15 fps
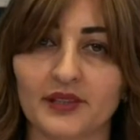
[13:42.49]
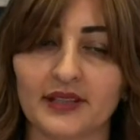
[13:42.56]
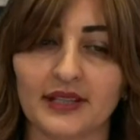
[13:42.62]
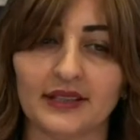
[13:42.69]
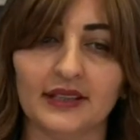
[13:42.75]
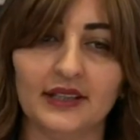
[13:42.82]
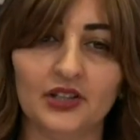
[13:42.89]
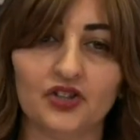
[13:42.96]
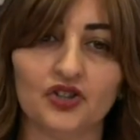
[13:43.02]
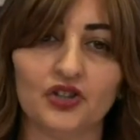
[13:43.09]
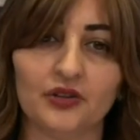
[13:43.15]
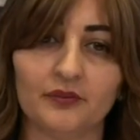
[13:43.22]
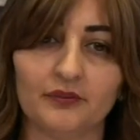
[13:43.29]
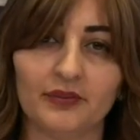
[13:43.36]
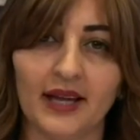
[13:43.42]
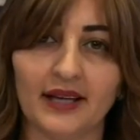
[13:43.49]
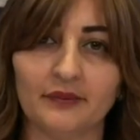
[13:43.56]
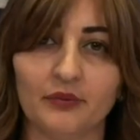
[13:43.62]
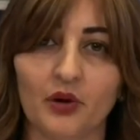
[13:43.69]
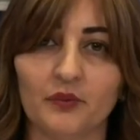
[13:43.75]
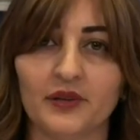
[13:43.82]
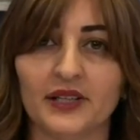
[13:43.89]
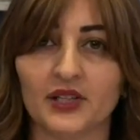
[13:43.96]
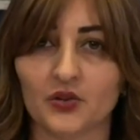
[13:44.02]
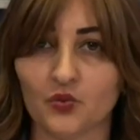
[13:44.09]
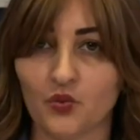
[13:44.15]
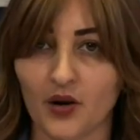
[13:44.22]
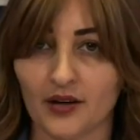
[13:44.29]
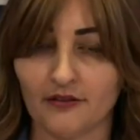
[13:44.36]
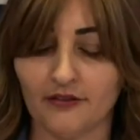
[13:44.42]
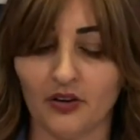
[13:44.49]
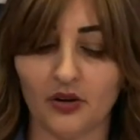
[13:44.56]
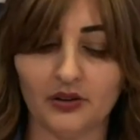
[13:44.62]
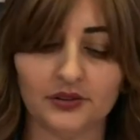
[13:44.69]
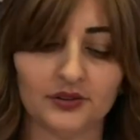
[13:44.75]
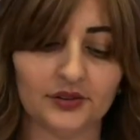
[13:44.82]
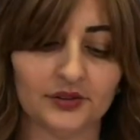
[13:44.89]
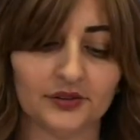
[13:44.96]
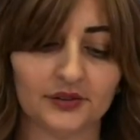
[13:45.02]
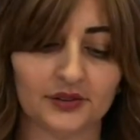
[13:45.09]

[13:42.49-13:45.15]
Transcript: that each light bulb is 1 volt,